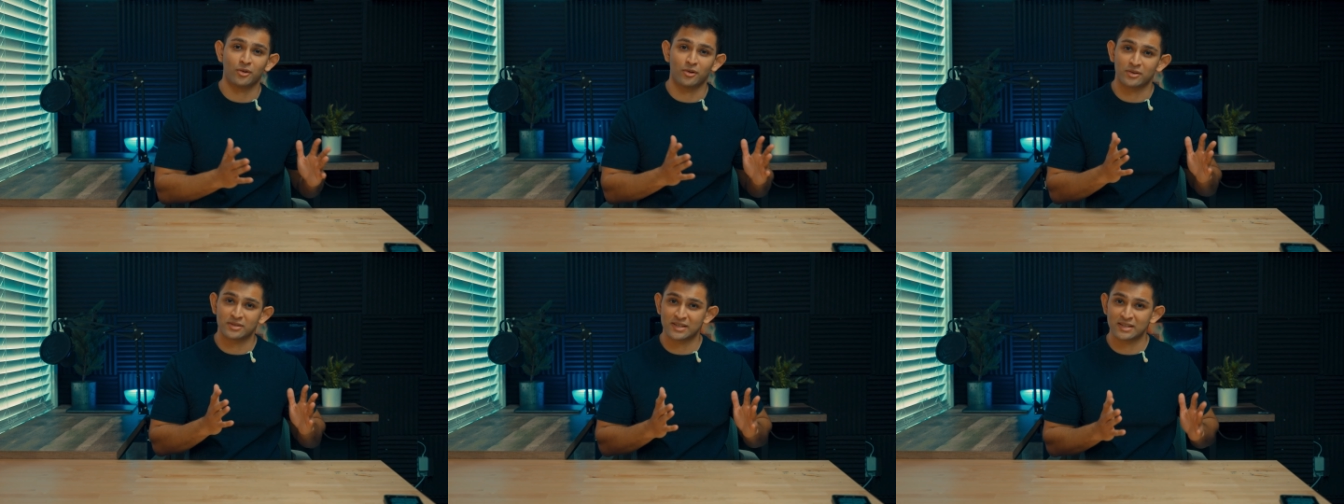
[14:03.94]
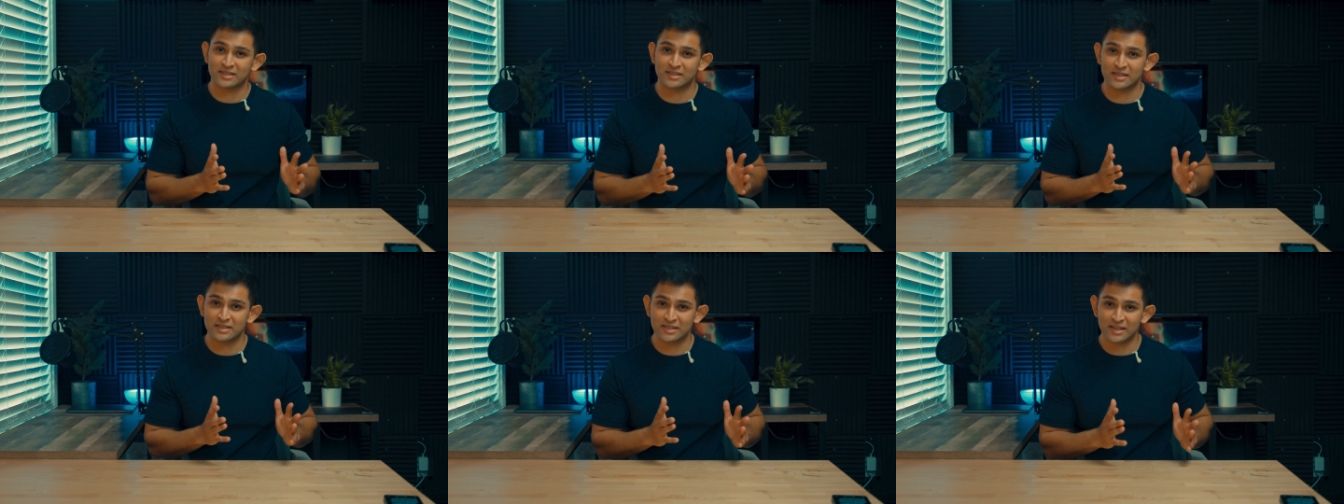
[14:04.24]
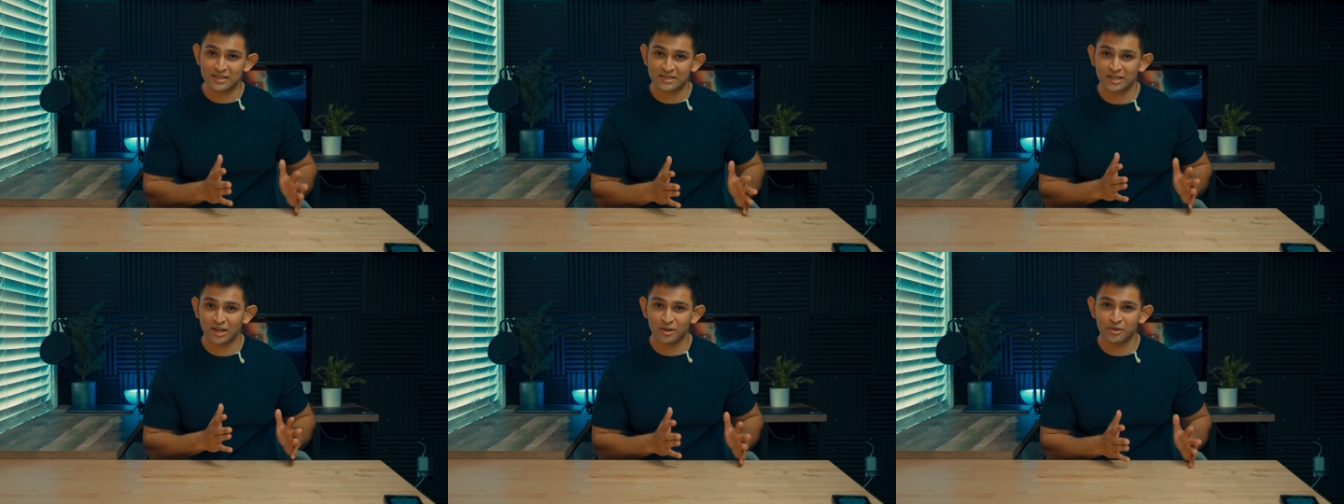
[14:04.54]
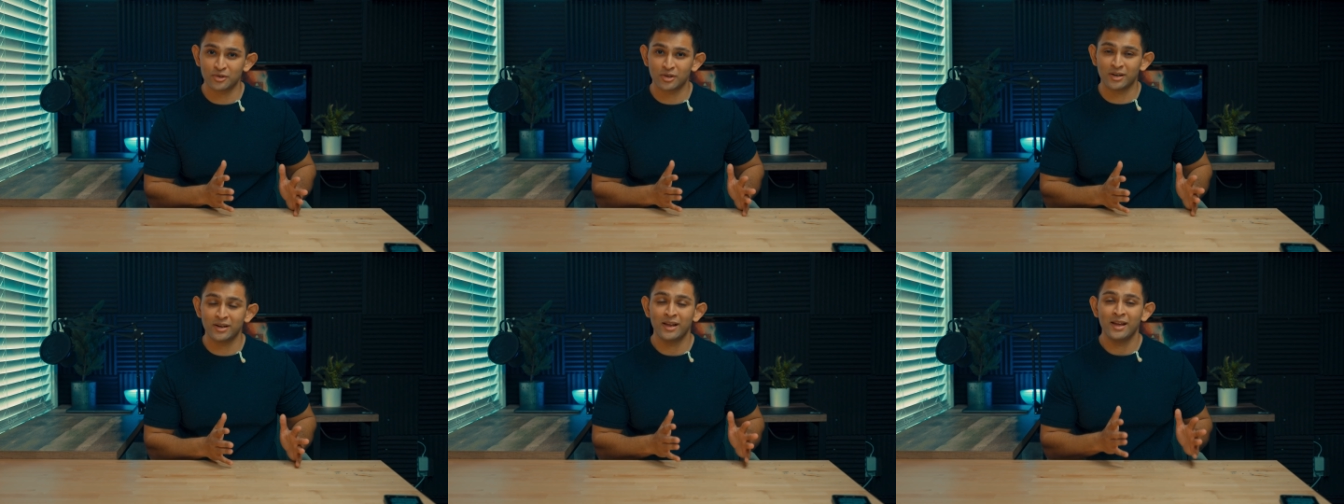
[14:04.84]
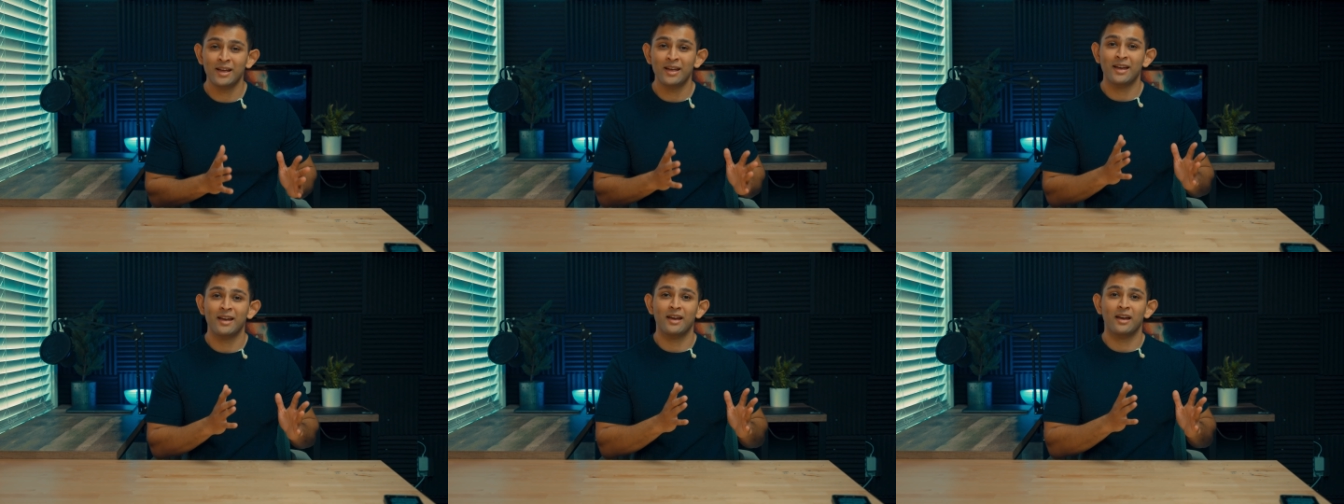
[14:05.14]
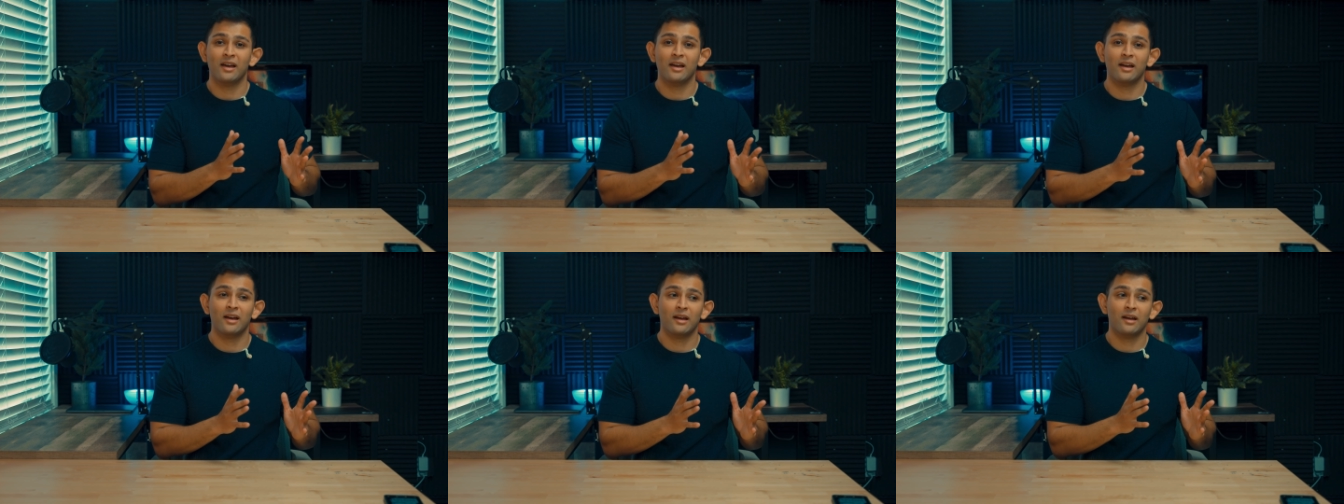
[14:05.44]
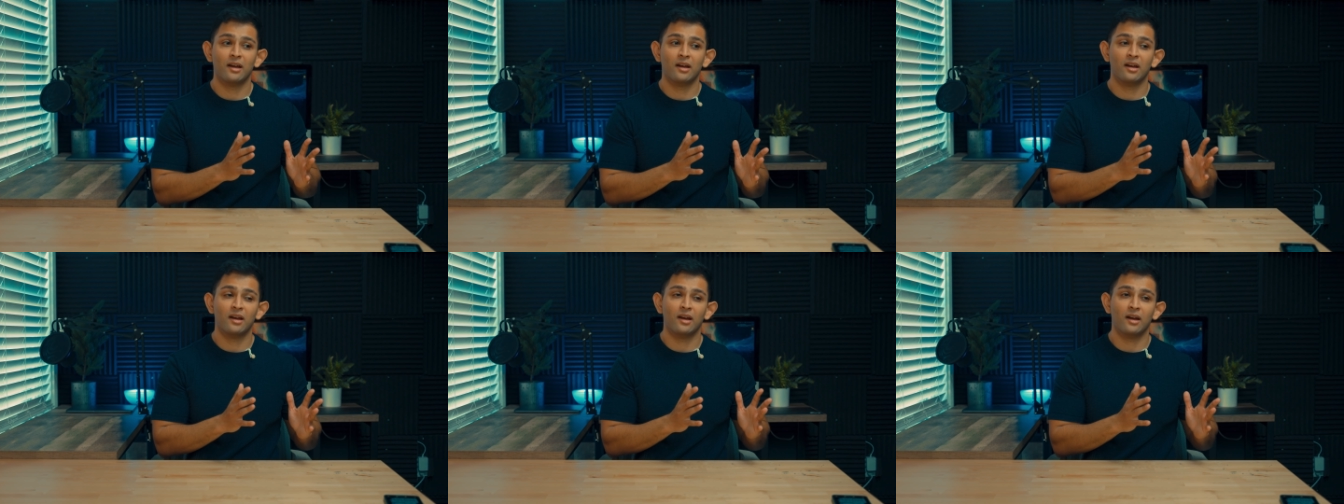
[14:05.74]
or a 6600,
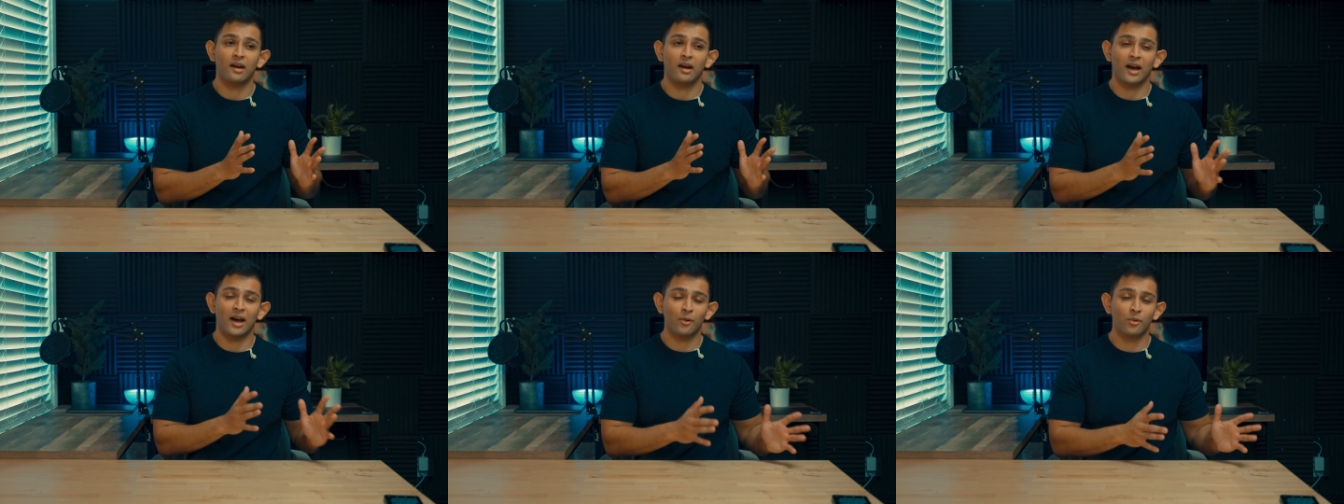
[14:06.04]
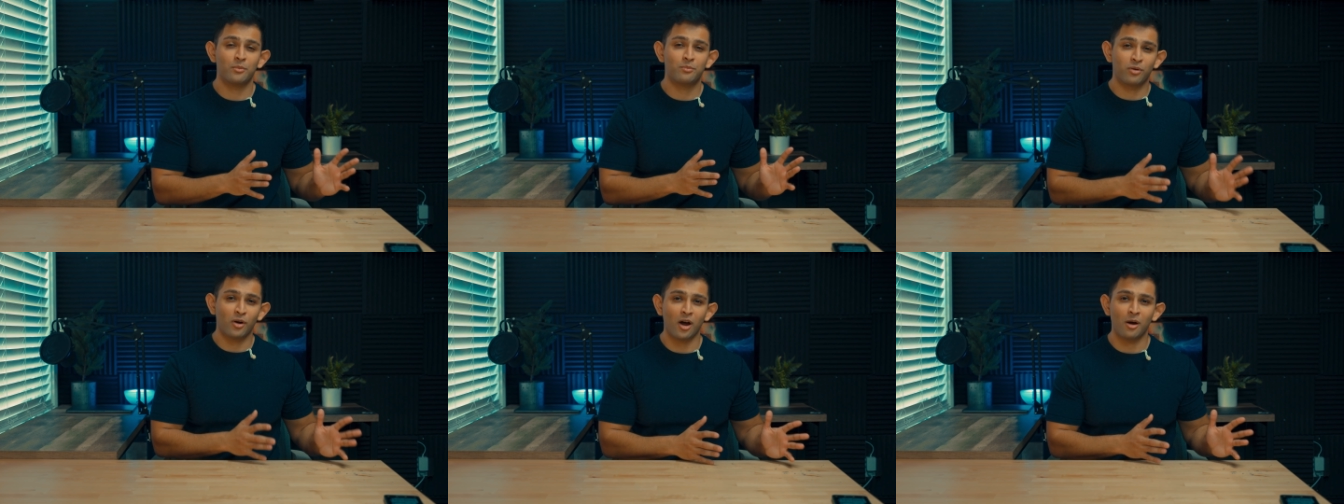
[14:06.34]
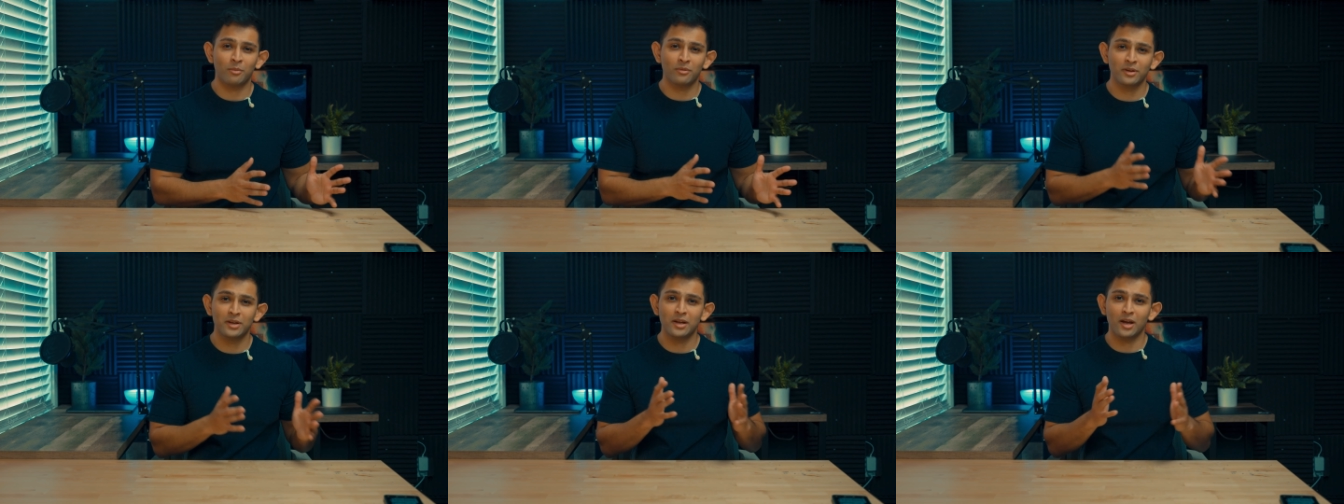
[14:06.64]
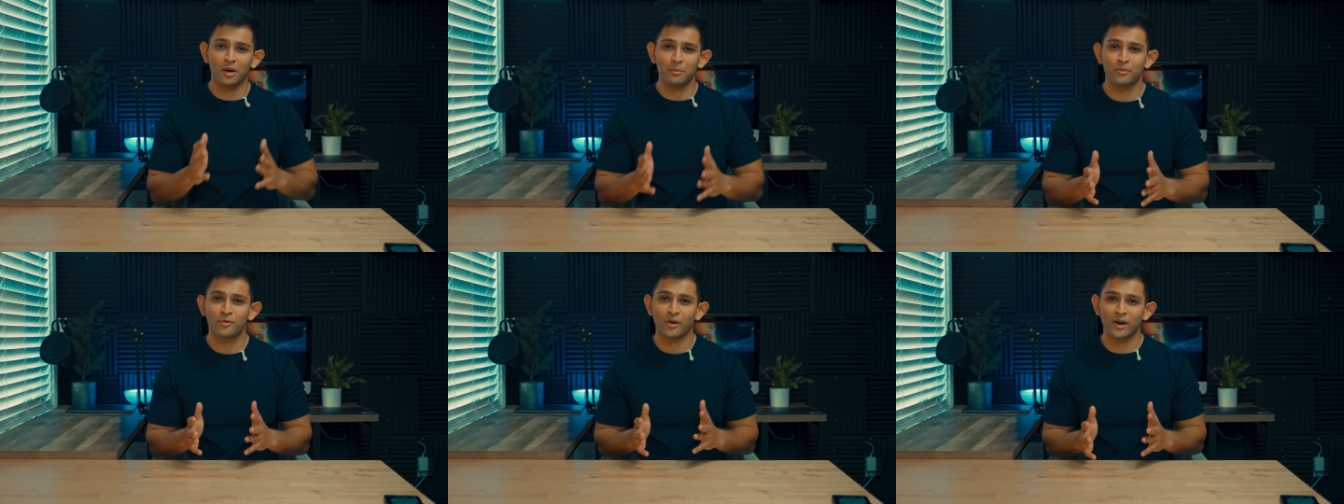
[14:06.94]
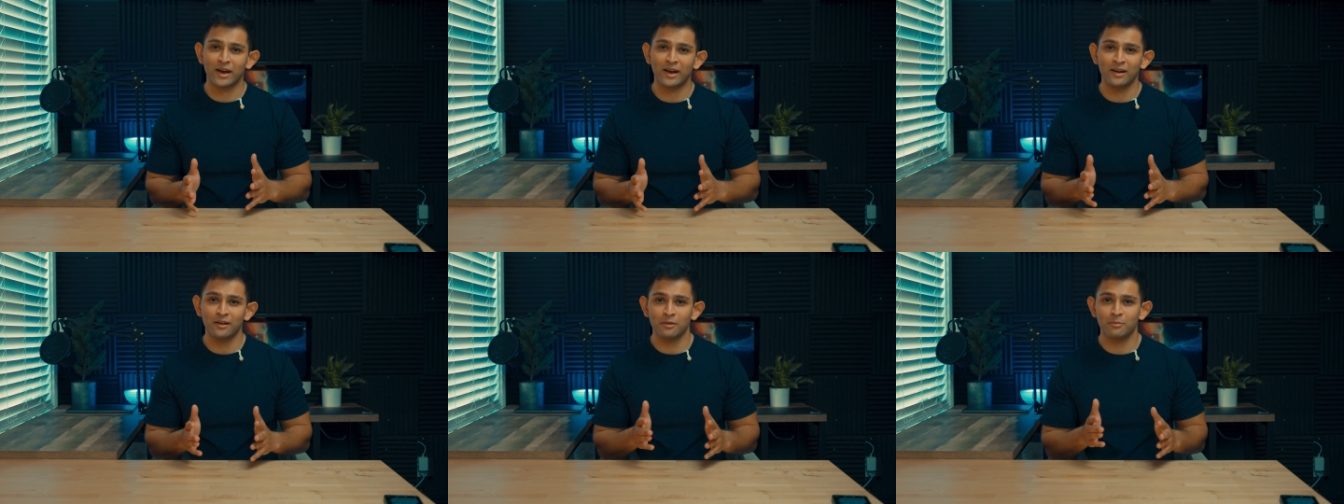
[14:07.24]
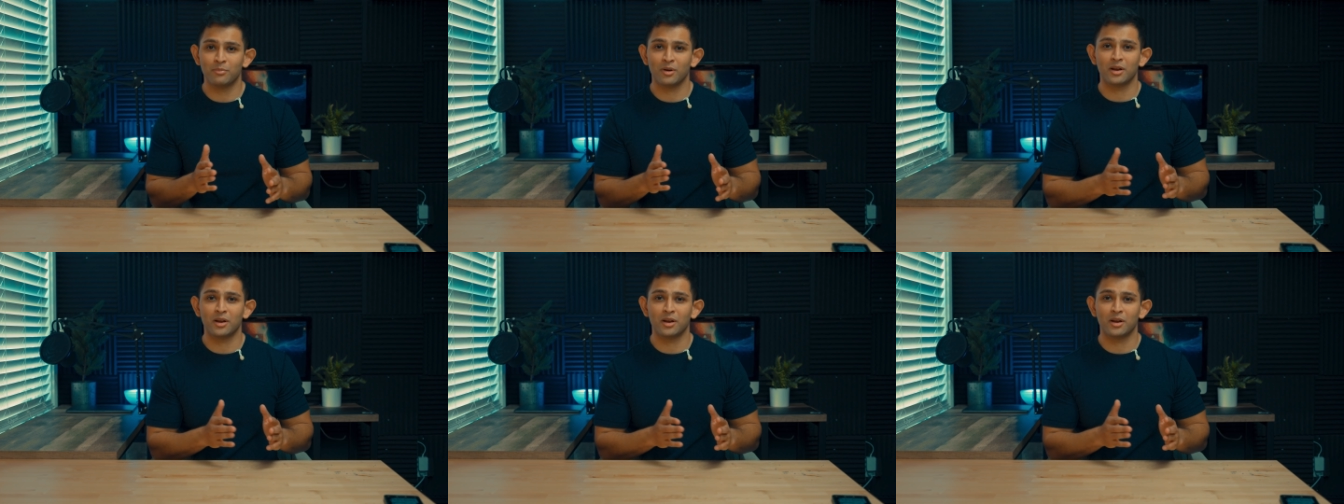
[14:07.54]
I would probably upgrade.